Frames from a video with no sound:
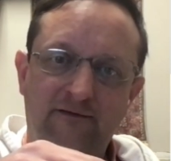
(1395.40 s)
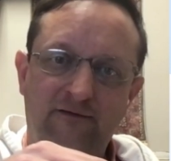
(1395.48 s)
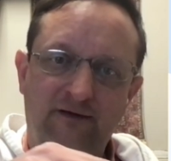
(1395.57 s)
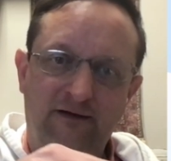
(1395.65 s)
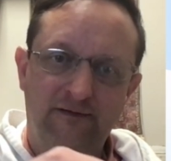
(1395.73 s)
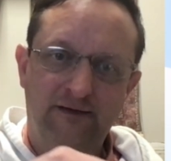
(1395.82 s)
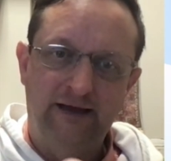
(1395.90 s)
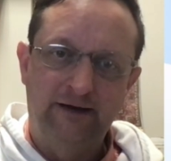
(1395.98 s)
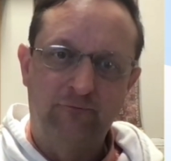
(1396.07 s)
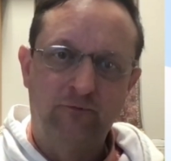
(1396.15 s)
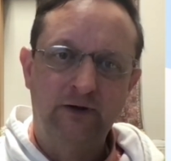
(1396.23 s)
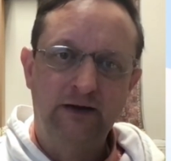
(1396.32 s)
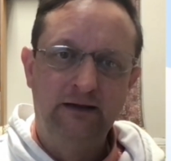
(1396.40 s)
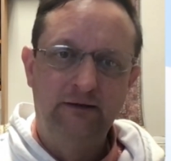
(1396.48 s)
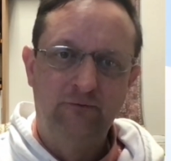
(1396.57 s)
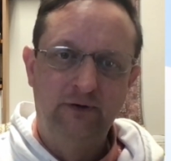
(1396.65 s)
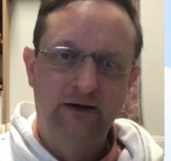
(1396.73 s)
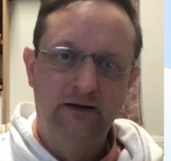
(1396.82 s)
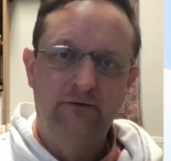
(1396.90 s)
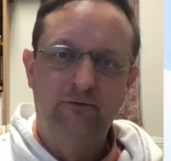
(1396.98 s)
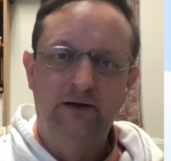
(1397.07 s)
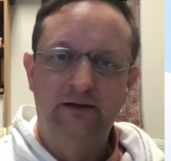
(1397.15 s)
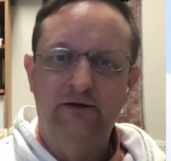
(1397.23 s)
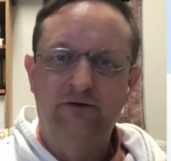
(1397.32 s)
decline really, really,
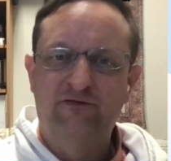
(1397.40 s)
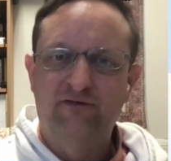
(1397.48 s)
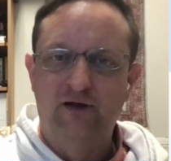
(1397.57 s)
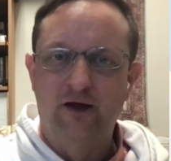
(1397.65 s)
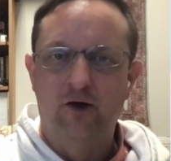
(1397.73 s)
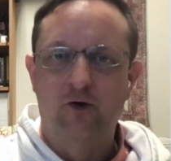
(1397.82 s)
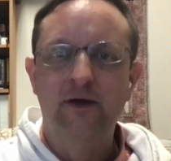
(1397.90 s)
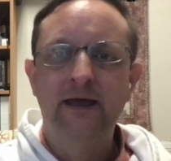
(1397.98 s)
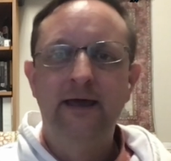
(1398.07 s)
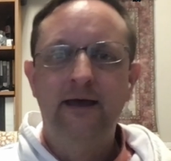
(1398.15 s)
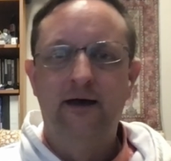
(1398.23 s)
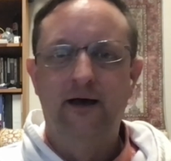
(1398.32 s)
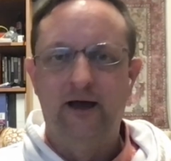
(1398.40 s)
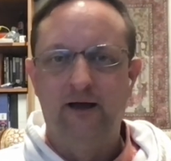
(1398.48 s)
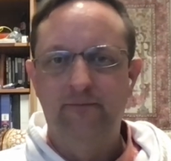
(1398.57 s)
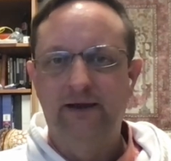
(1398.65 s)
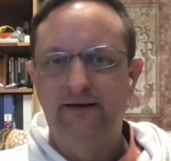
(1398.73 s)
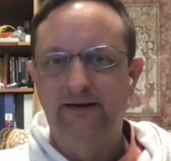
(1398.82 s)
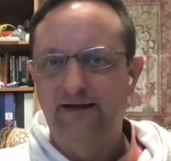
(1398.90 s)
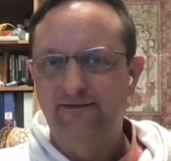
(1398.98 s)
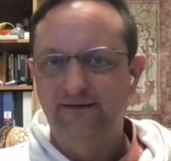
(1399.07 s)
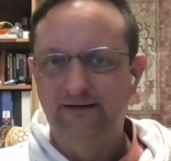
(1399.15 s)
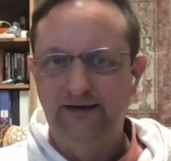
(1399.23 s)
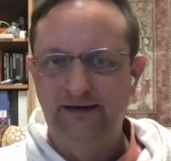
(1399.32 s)
really slow and
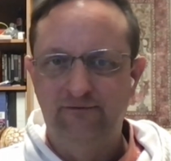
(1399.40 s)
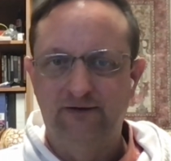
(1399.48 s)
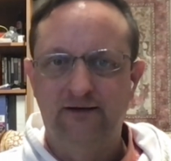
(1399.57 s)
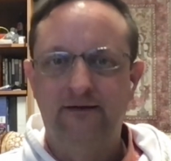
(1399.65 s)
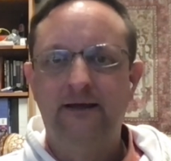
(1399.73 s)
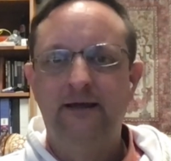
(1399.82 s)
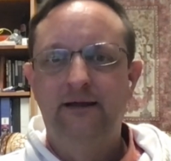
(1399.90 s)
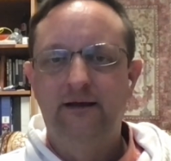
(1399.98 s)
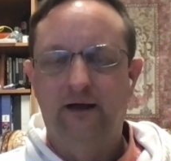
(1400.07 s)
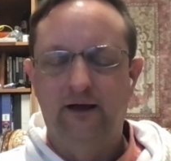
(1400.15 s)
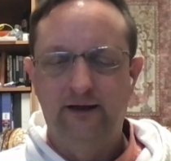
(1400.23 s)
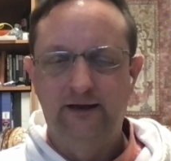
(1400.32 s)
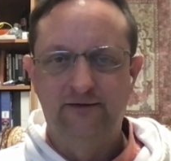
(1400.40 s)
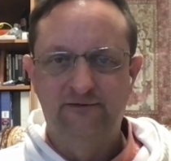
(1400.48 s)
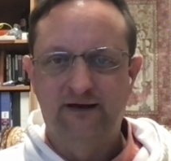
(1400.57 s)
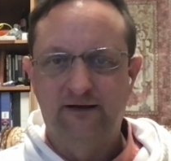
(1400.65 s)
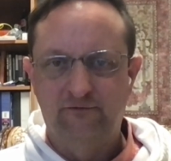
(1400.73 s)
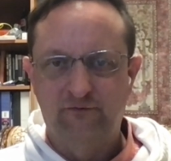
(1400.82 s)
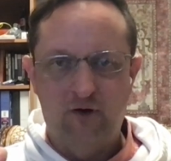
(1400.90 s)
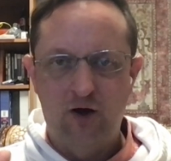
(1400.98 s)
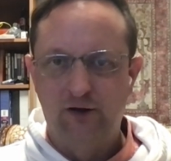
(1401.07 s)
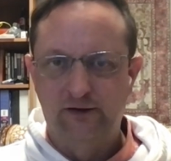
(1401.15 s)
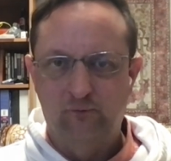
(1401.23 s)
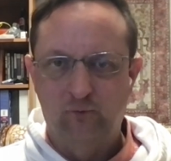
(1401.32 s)
nice and even instead of
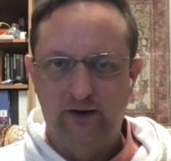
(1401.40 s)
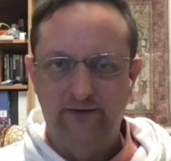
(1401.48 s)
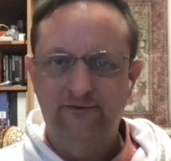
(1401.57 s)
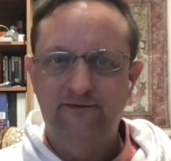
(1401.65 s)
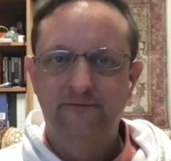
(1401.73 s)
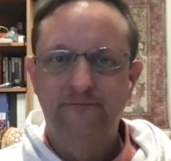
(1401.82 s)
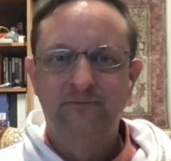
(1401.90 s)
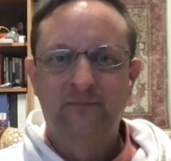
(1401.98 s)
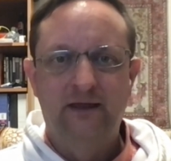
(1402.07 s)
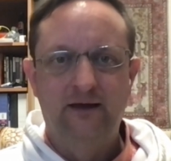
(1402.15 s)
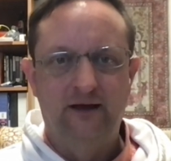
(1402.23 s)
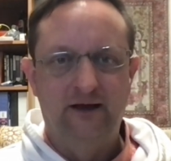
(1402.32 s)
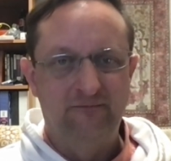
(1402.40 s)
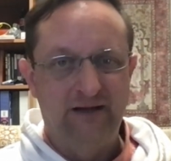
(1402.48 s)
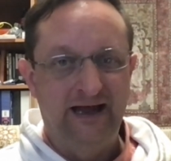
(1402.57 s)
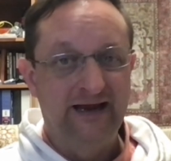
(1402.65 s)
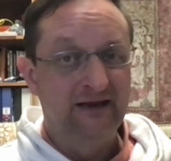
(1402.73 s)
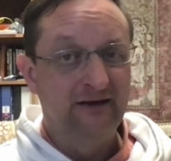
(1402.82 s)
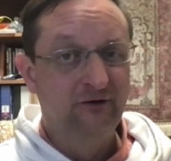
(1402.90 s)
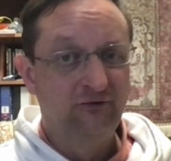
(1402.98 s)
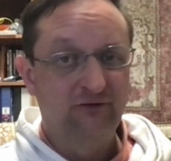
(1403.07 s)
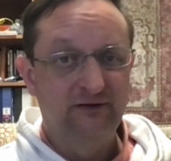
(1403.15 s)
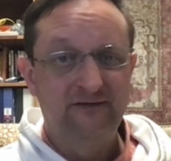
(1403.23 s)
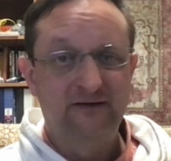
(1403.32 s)
all at once. I can
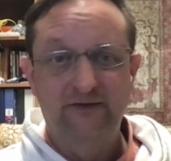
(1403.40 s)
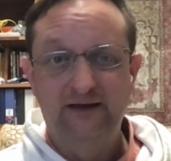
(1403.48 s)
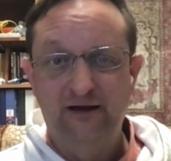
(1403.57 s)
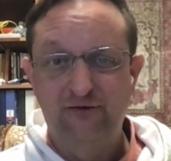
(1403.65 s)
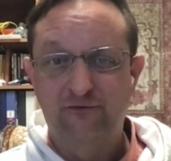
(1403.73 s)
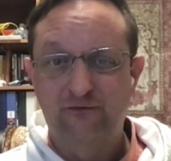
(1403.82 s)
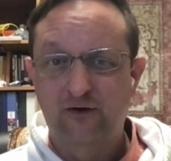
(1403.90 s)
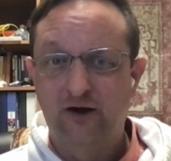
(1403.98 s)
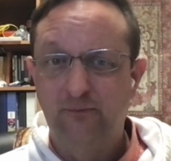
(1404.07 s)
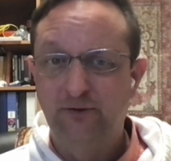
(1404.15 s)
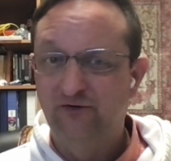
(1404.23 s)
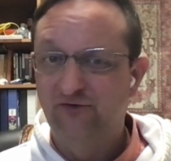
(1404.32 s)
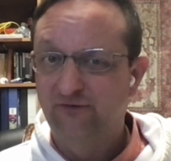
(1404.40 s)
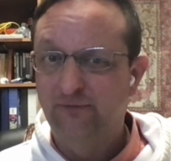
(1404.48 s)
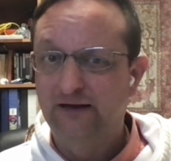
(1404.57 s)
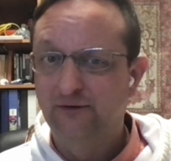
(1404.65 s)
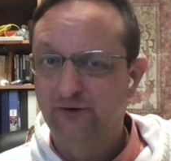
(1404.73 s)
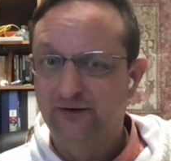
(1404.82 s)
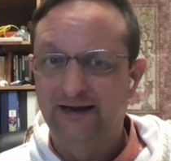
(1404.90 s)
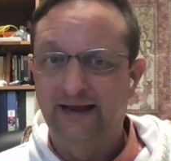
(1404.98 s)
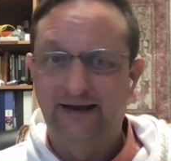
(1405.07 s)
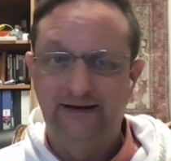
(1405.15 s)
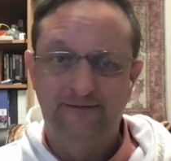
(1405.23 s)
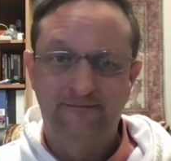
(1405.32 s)
usually tell the age of a carpet just by looking
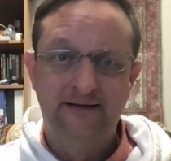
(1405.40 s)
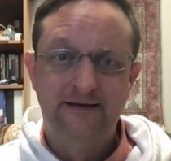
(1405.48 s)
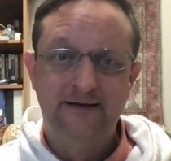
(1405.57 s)
at it.